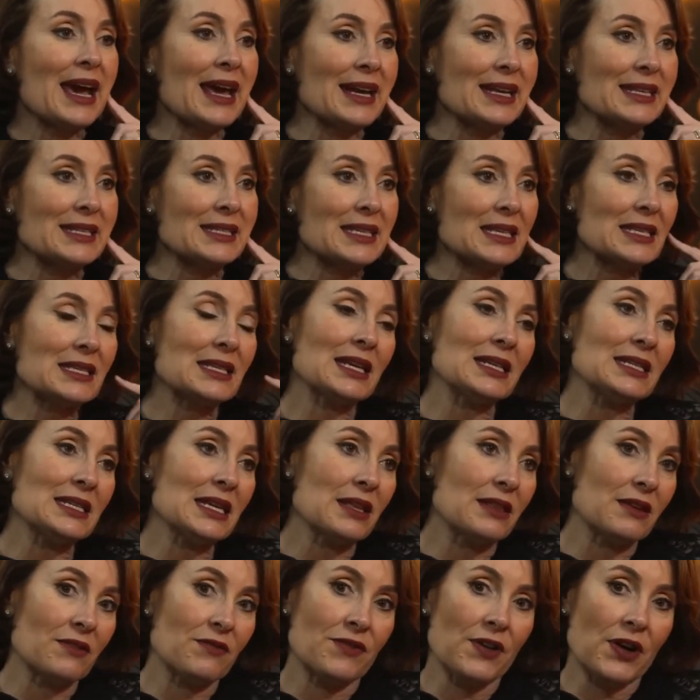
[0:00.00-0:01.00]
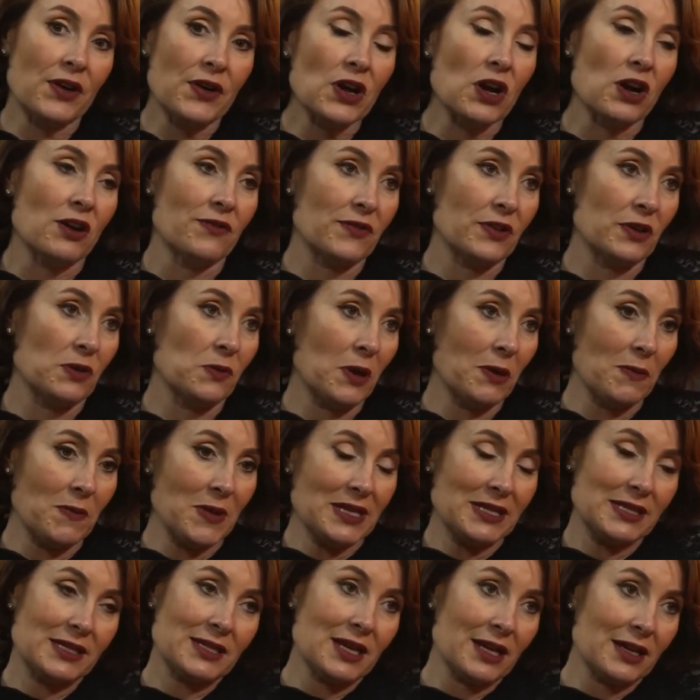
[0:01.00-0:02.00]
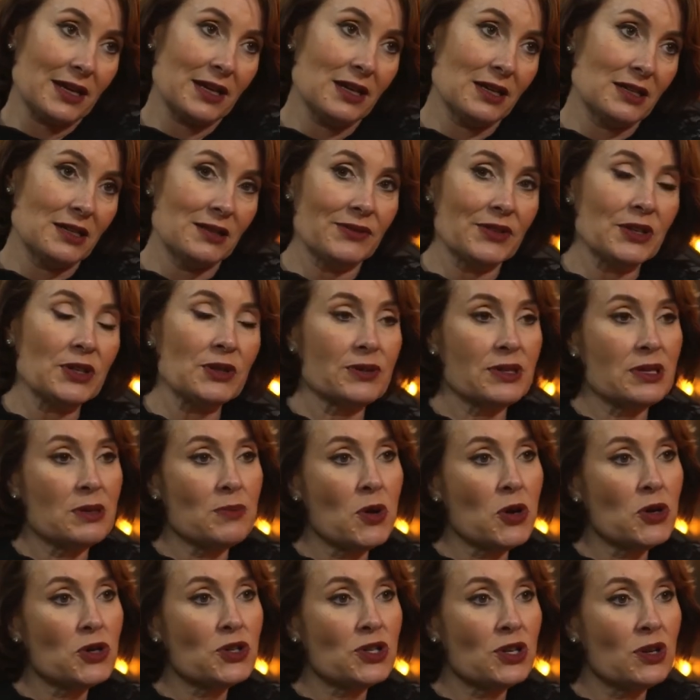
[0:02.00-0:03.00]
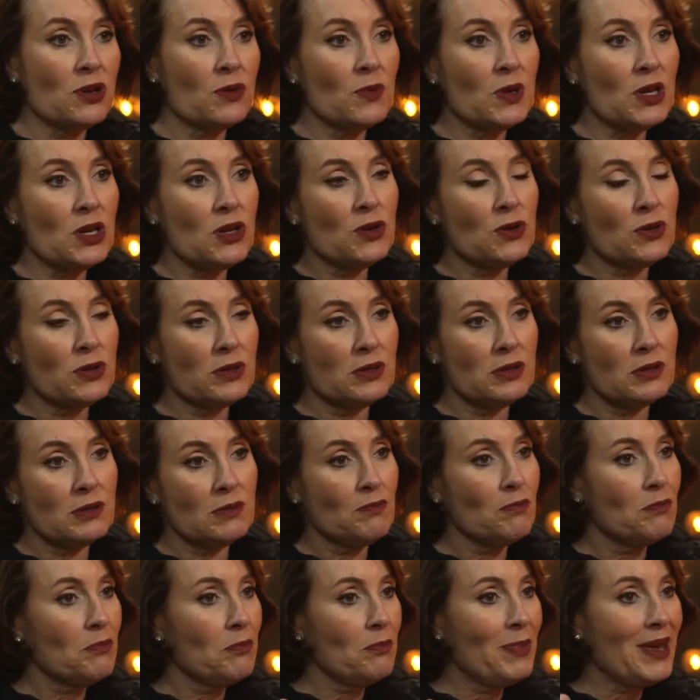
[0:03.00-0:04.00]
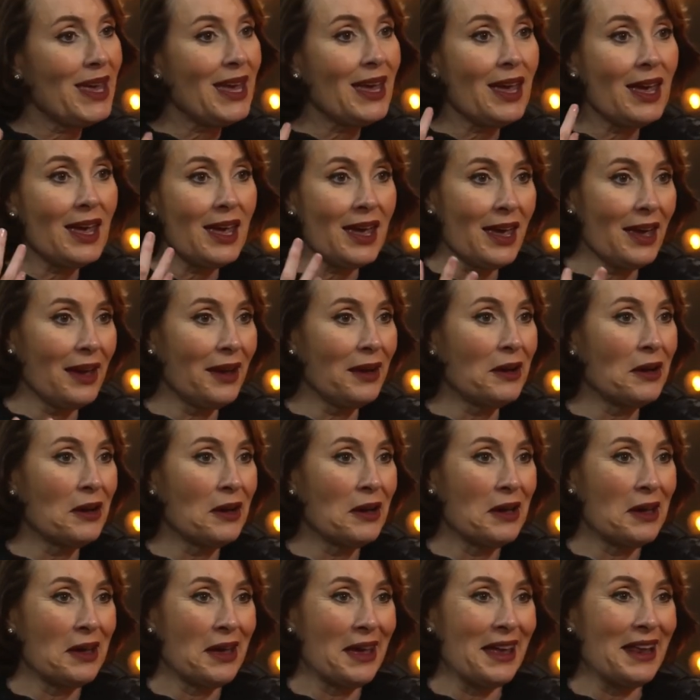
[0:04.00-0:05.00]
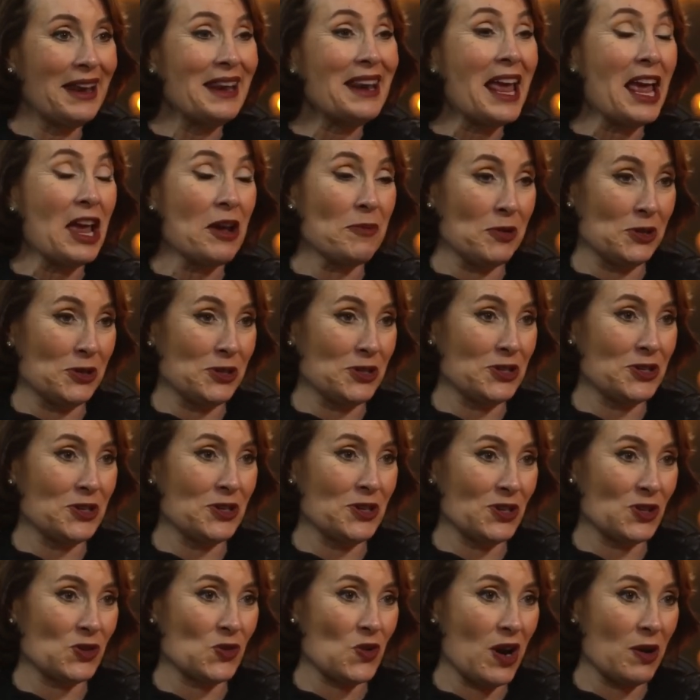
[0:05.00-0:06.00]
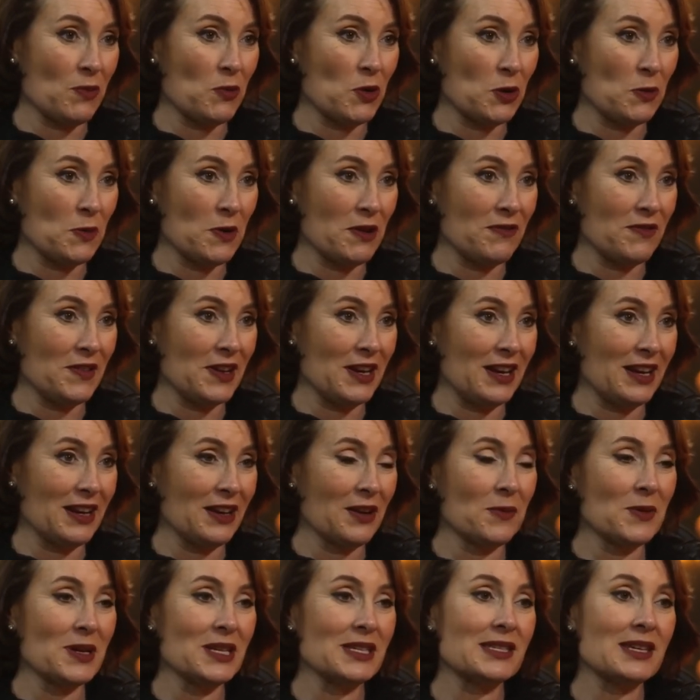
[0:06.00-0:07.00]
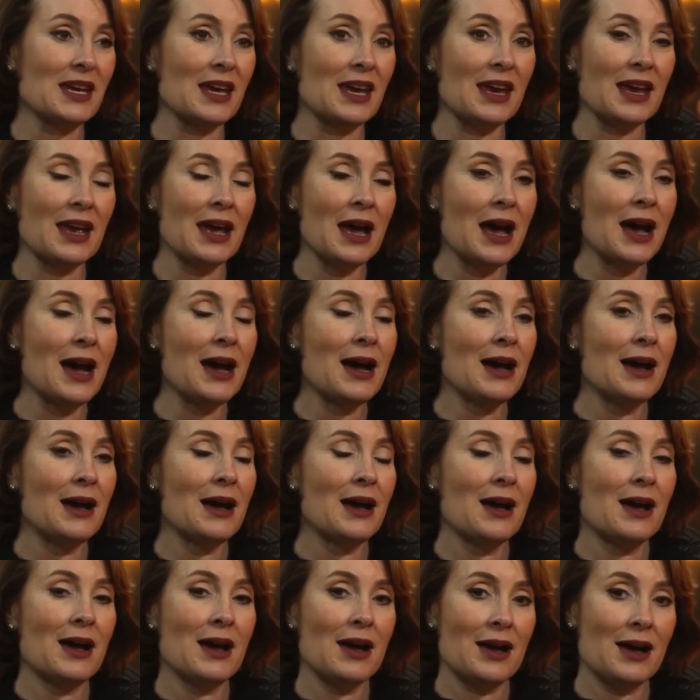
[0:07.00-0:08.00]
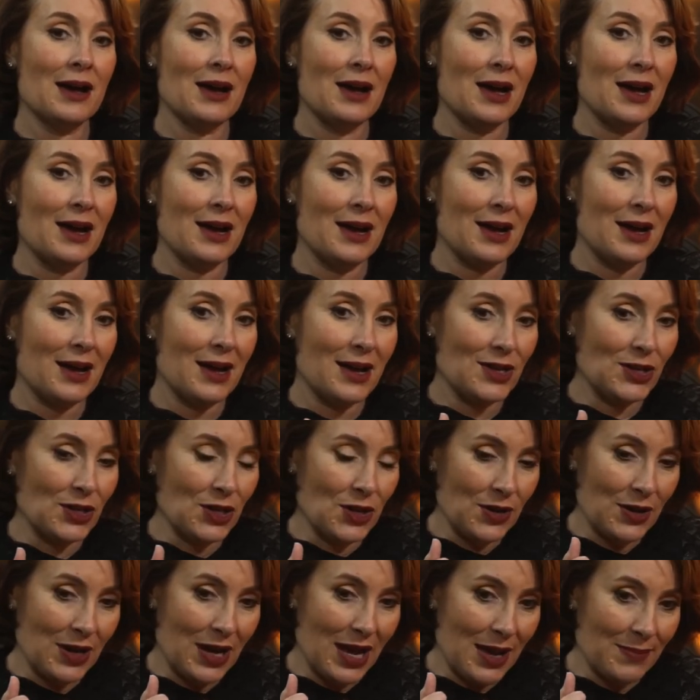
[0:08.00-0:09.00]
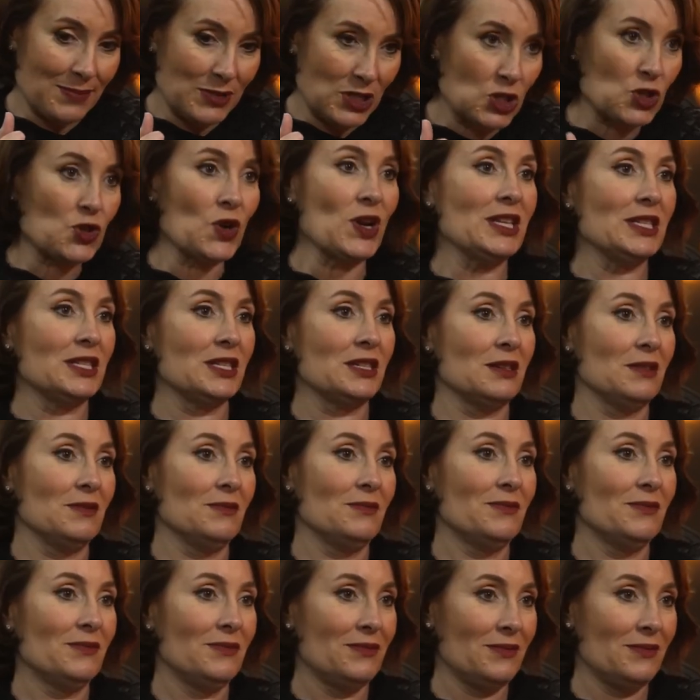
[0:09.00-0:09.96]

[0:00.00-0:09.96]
And it's this idea that very often when we're stuck in a difficult emotion, we use big labels to describe what we're feeling. We say, you know, I'm stressed.